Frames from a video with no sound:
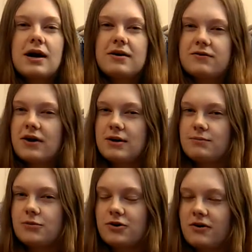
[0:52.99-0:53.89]
if
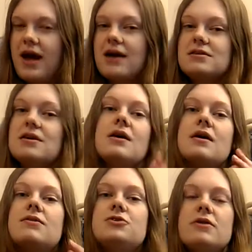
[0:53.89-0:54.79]
I'm correct,
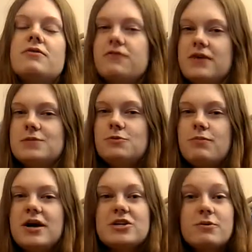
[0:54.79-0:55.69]
they do have their
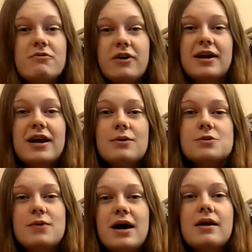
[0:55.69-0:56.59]
Facebook page up and running now
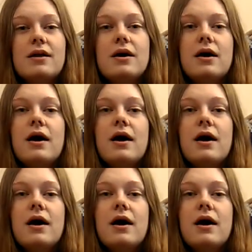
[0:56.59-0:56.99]
as well.